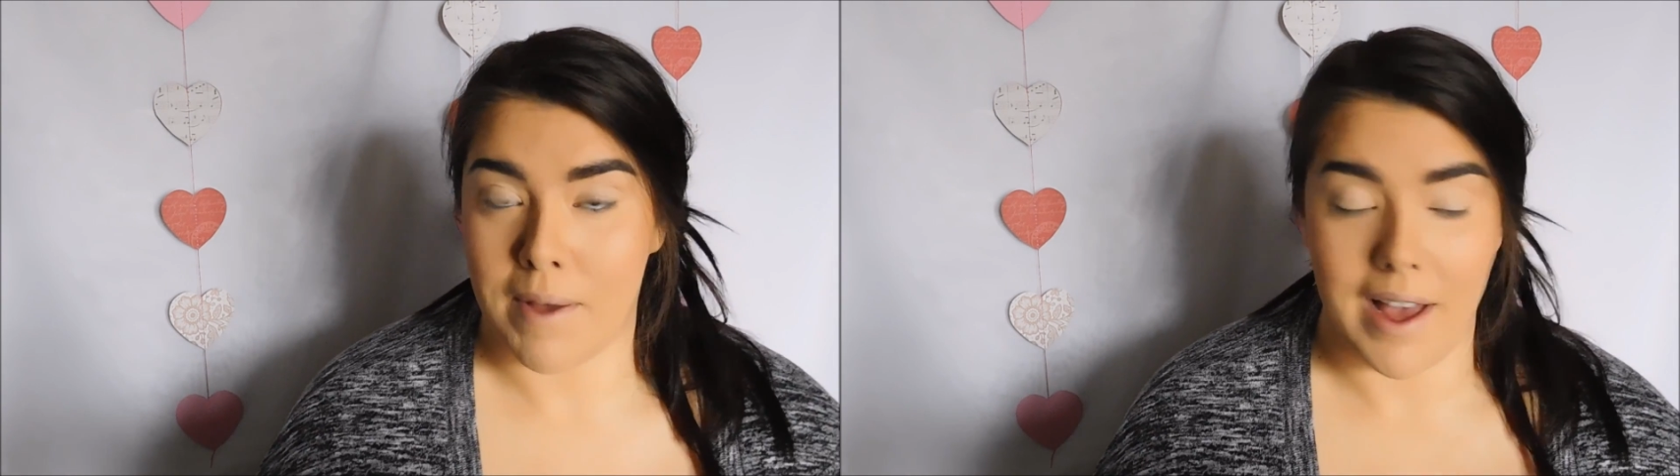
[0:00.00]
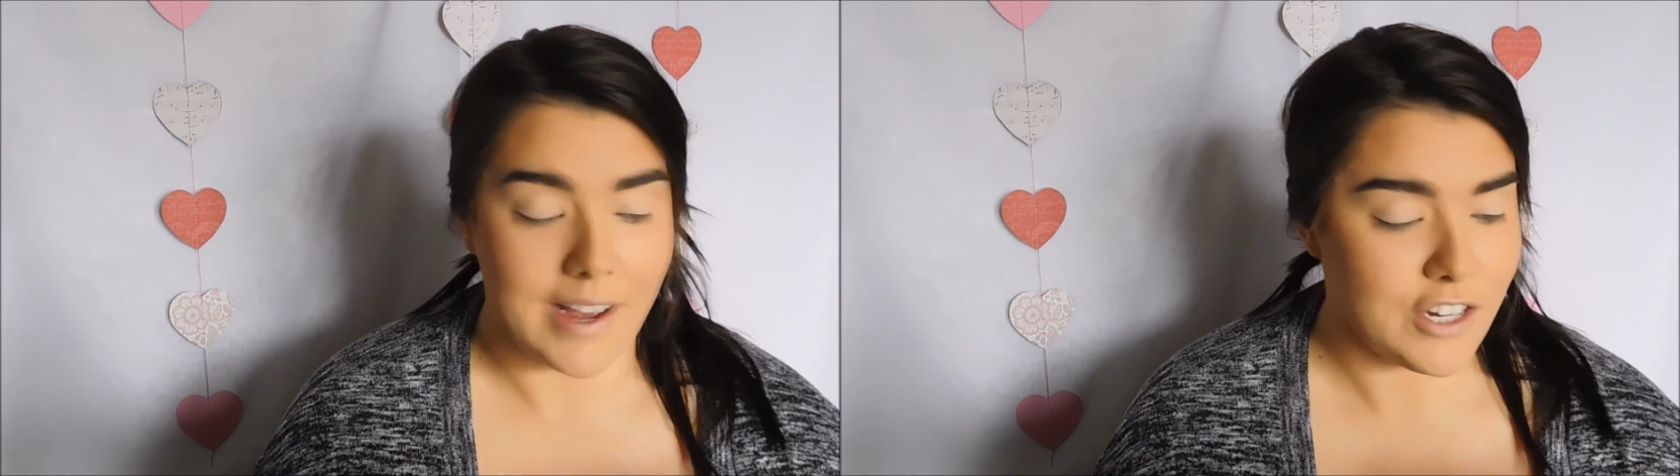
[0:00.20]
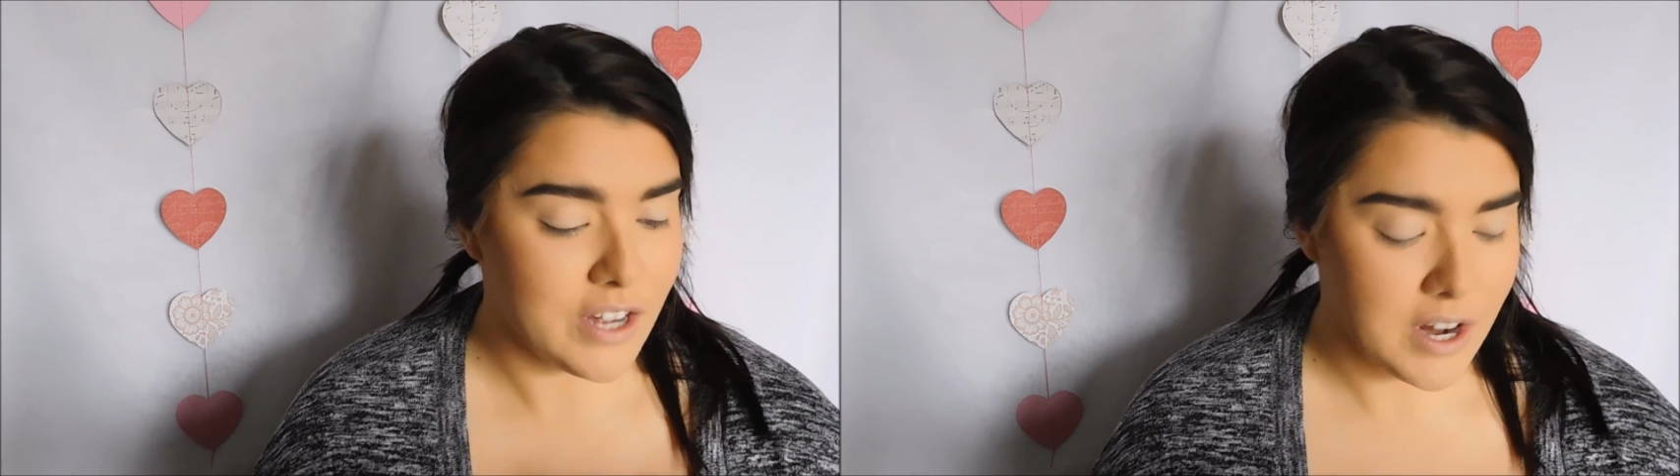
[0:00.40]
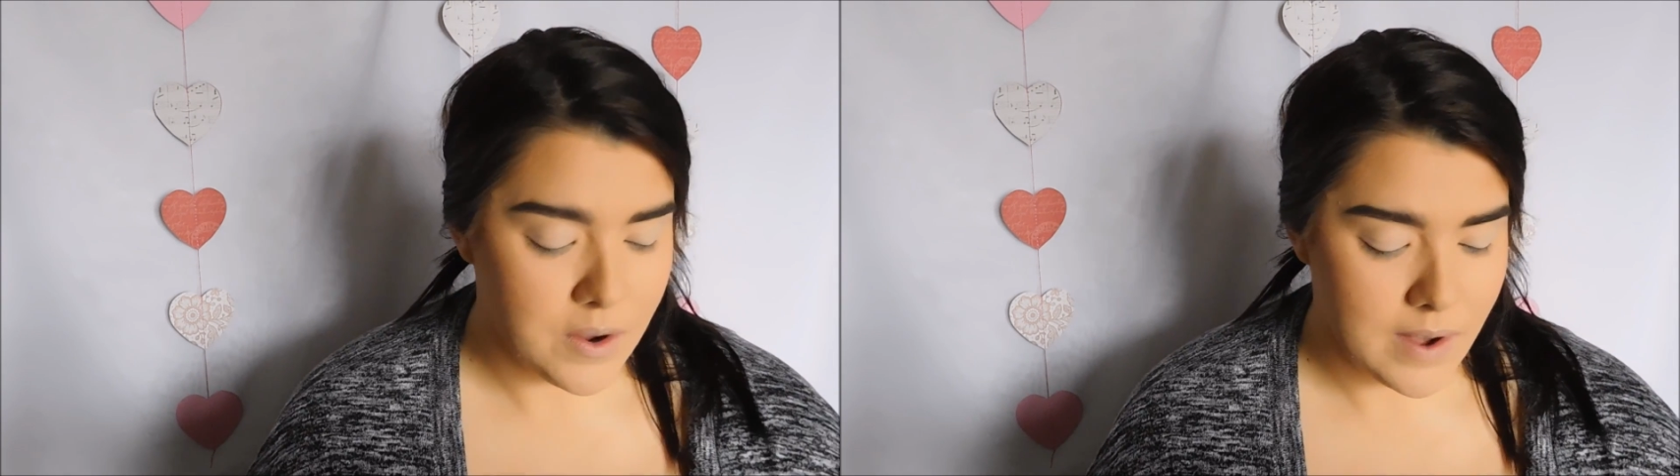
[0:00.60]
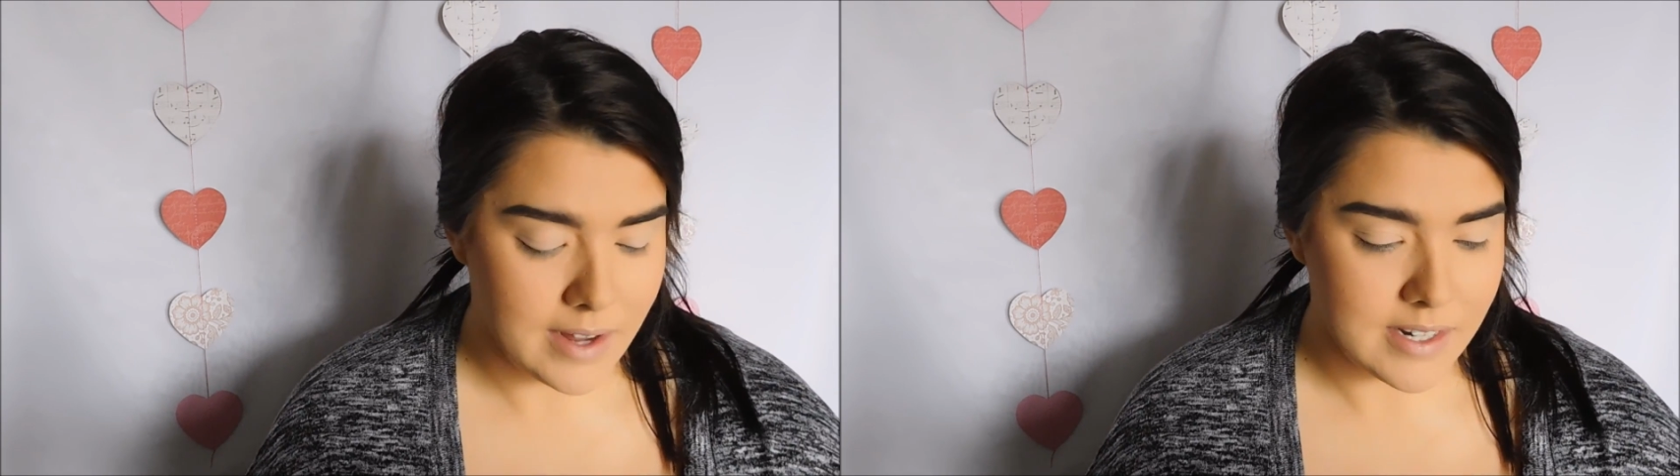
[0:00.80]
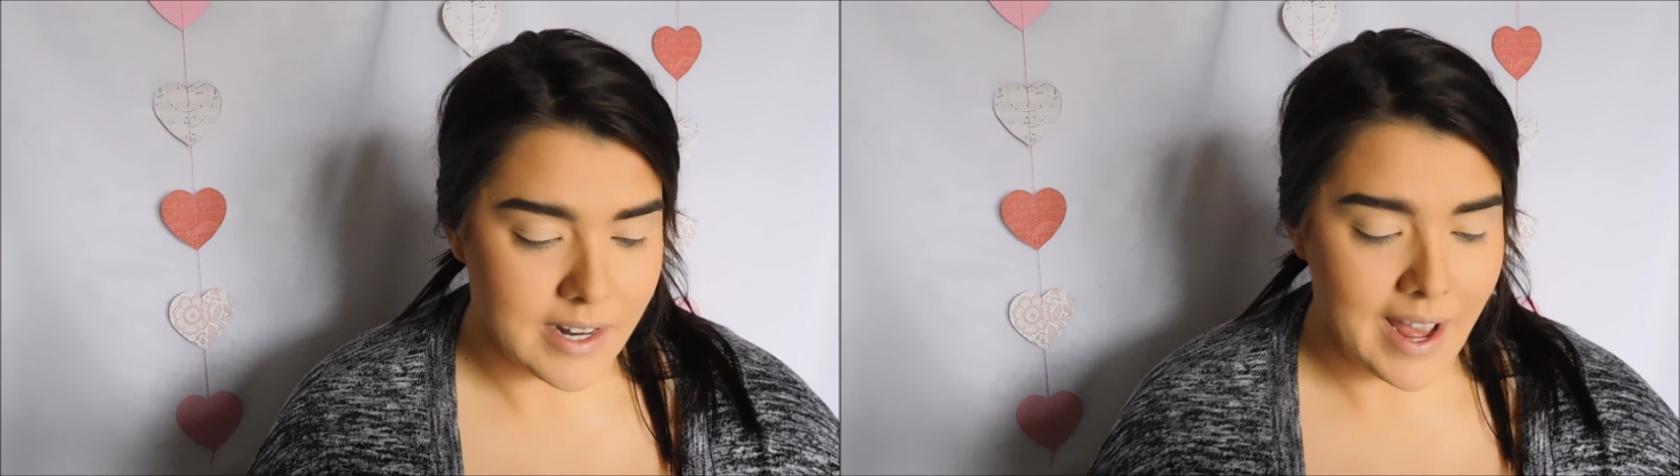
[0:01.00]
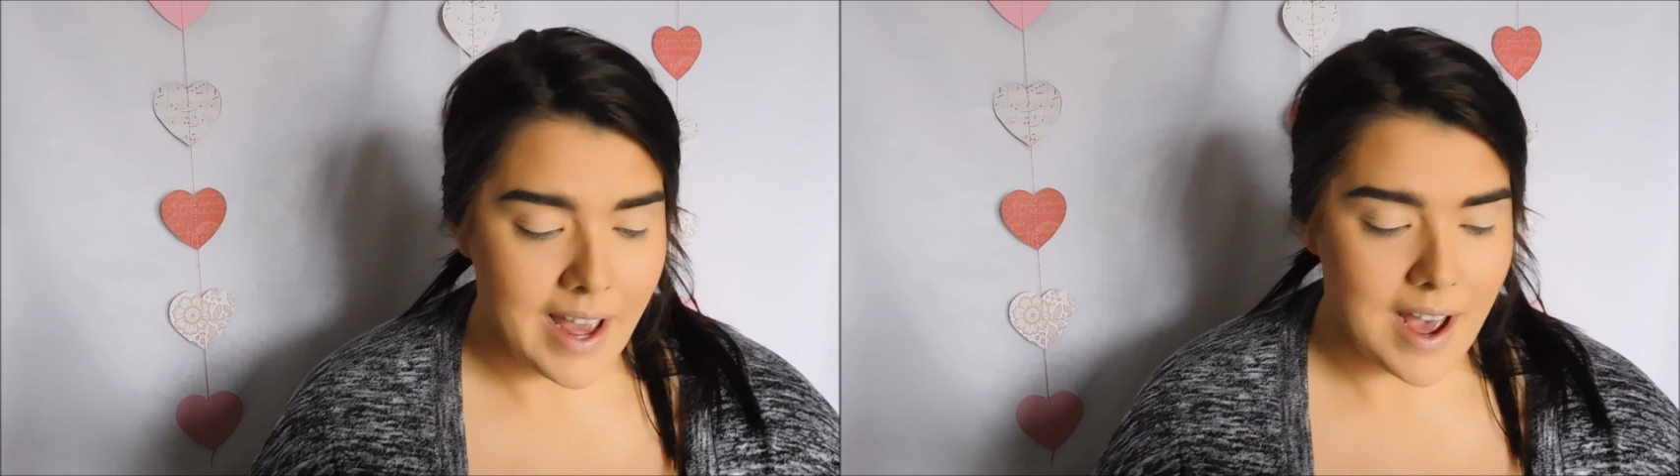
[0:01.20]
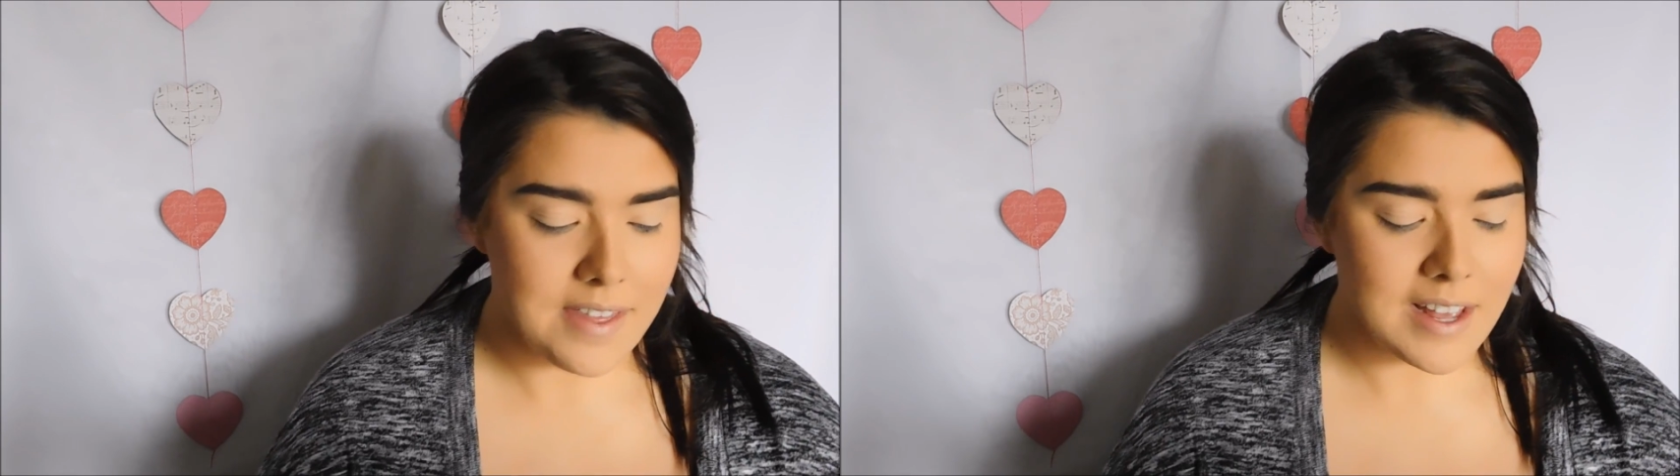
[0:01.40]
my eyeshadow, and
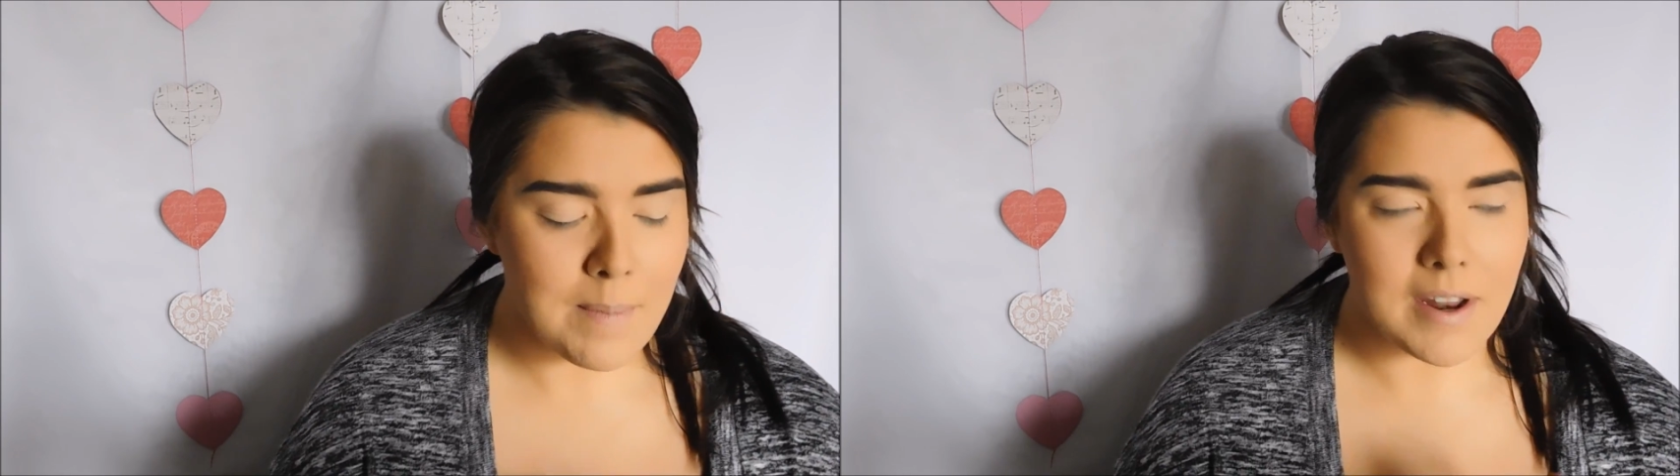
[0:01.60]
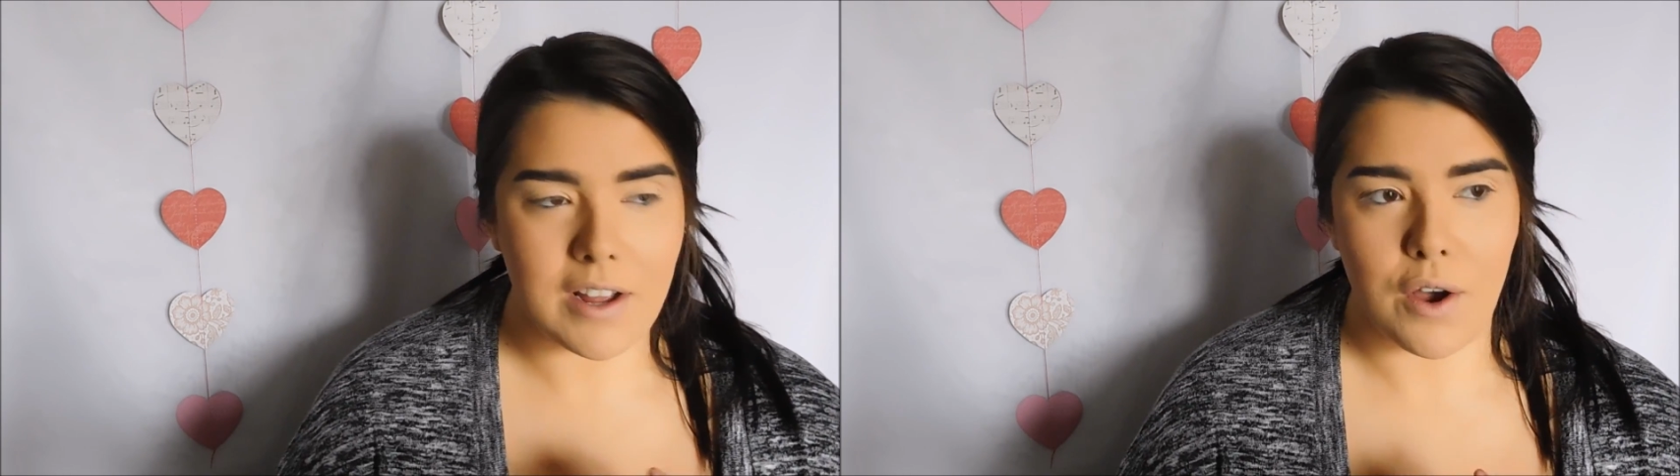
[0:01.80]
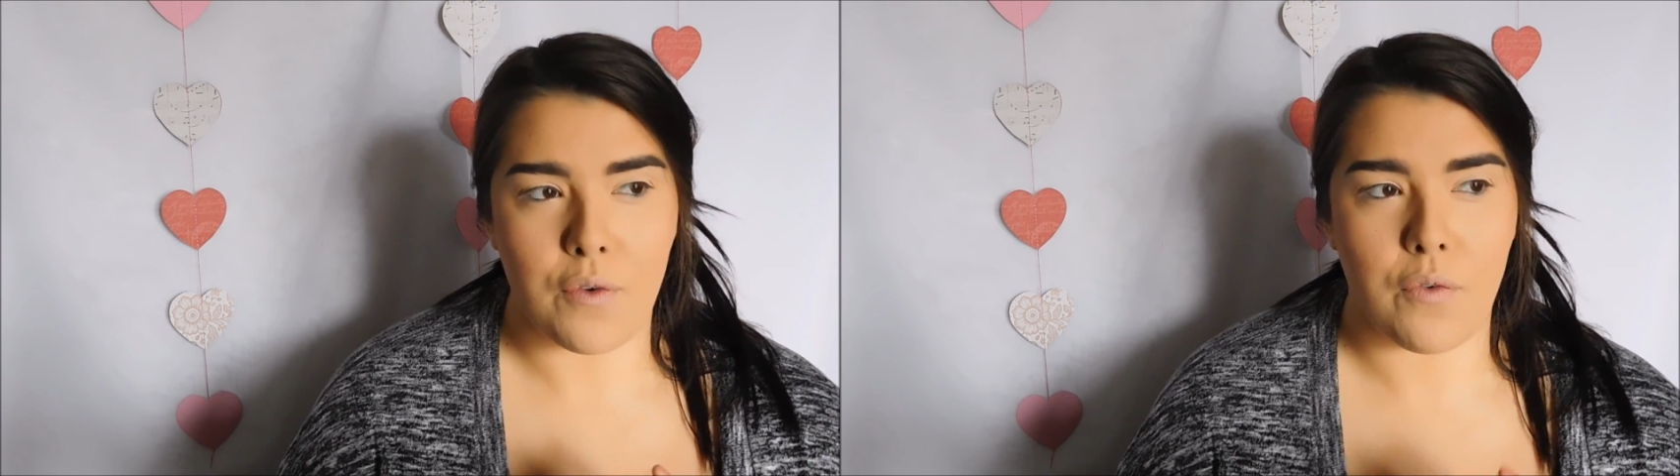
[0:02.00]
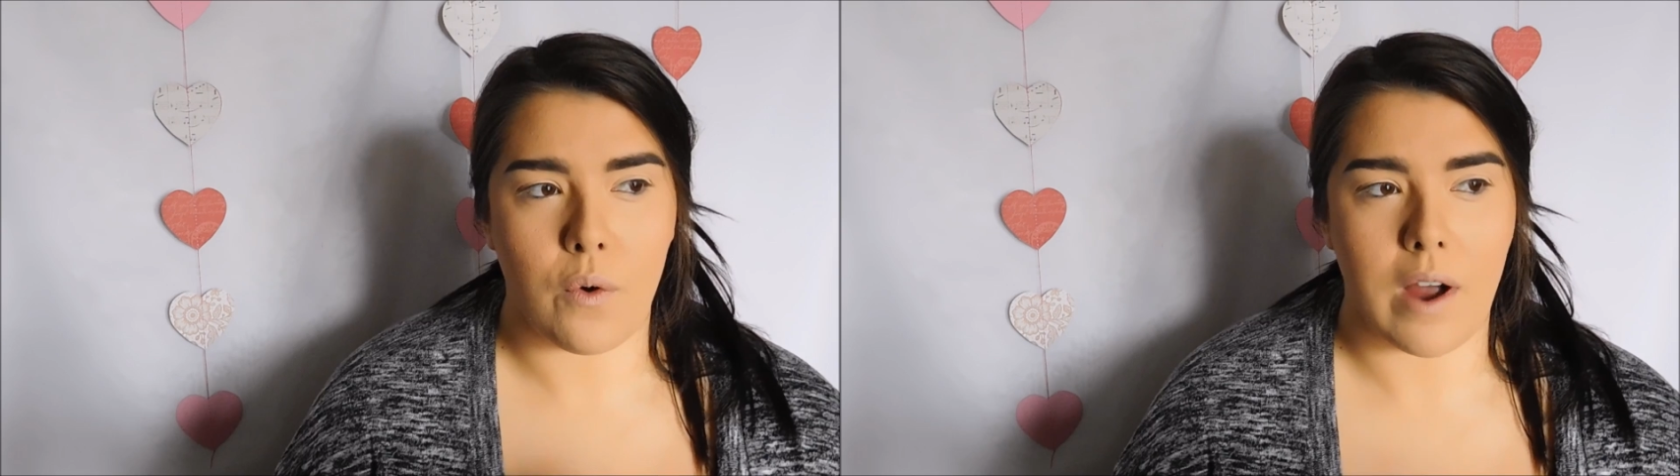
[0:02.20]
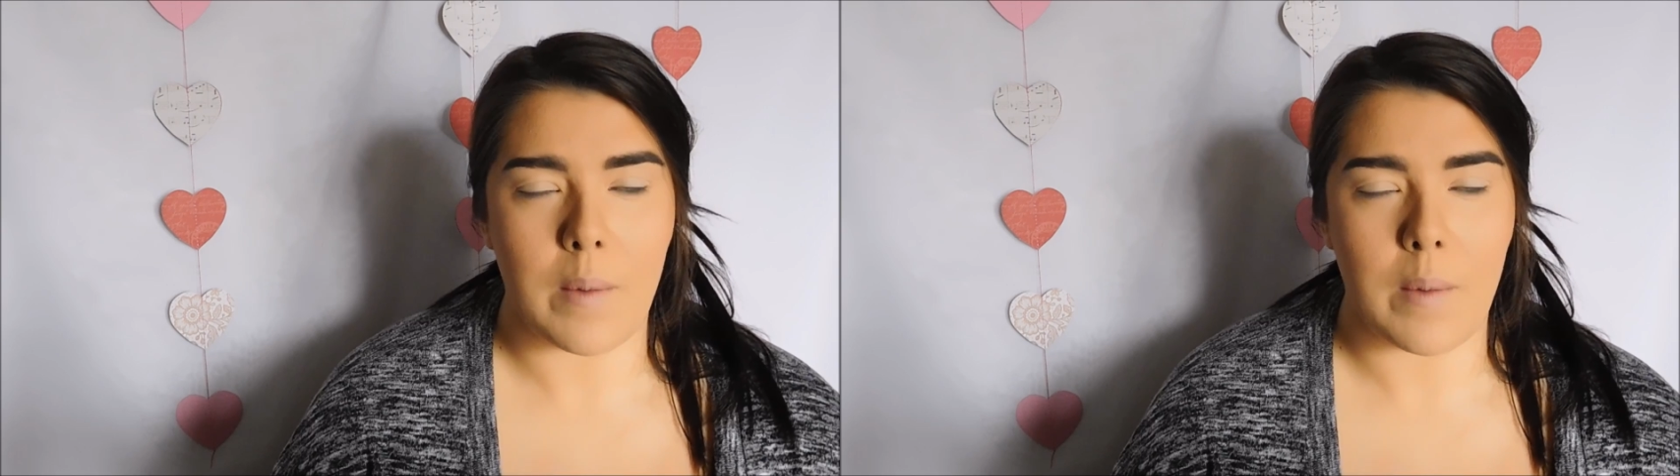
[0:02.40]
today I think I'm gonna go for,